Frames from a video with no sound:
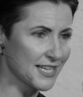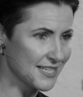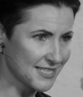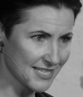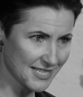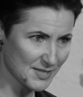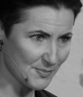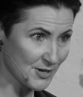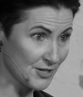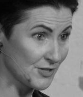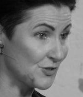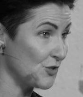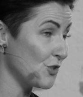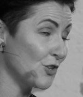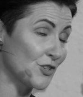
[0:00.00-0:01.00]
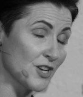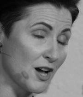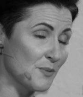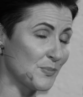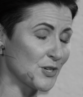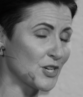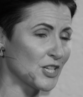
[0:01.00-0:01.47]
get to experience. You could
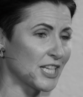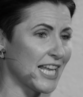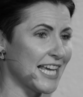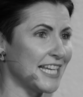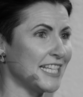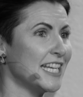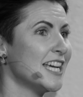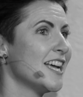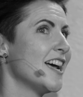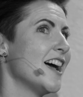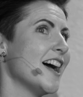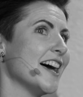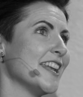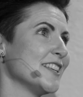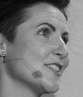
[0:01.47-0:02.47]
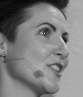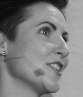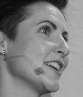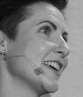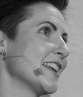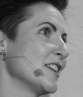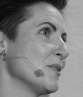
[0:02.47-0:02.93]
not book online. And I
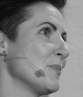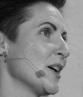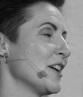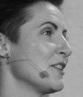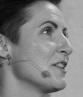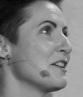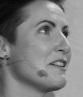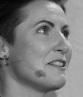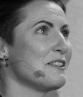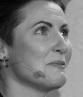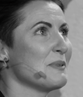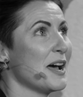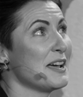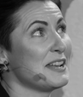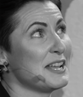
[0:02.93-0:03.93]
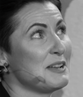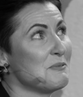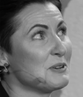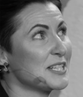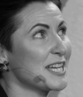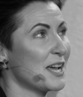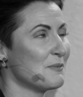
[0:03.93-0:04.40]
started getting about at any
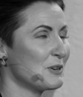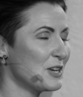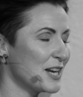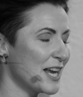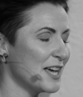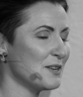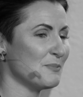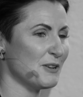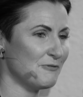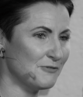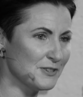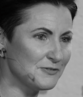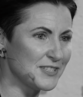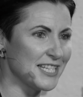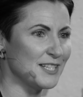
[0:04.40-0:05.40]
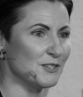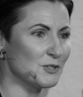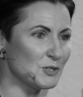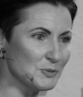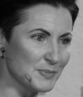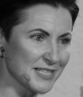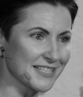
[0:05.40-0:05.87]
one time, I could have had about 15
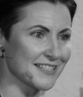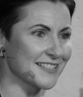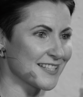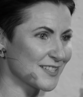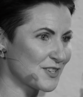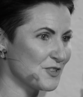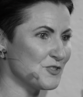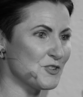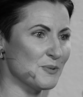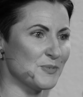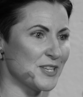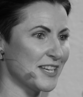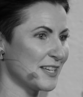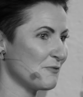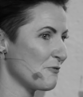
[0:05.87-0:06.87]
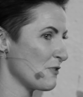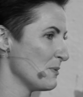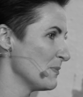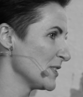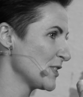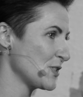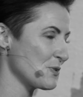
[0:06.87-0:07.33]
local businesses contributing,
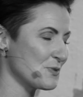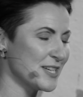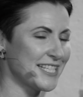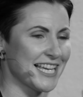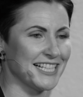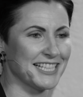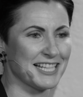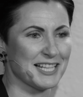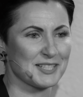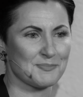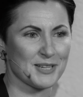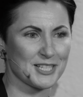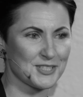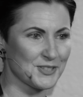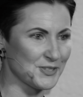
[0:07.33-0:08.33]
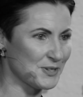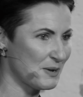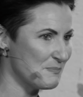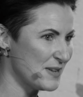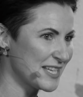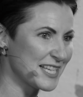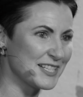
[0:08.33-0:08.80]
from a storytelling aspect to
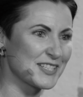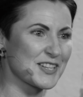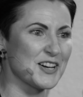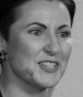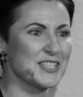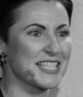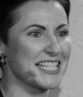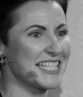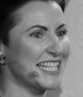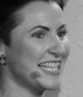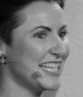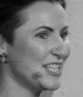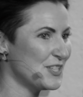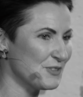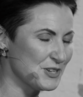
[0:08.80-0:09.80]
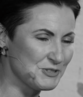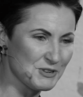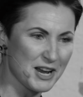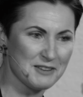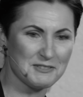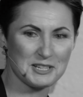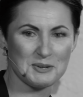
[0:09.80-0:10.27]
making scones and tea to
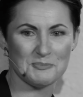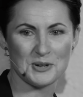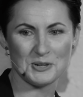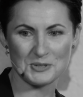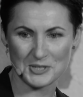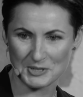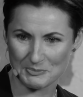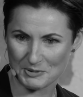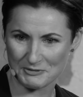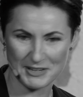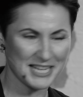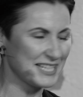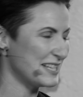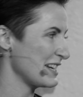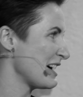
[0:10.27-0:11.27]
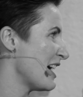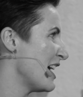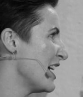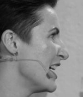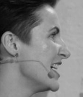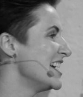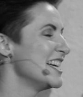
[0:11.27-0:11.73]
driving a boat to providing a
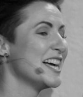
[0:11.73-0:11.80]
car.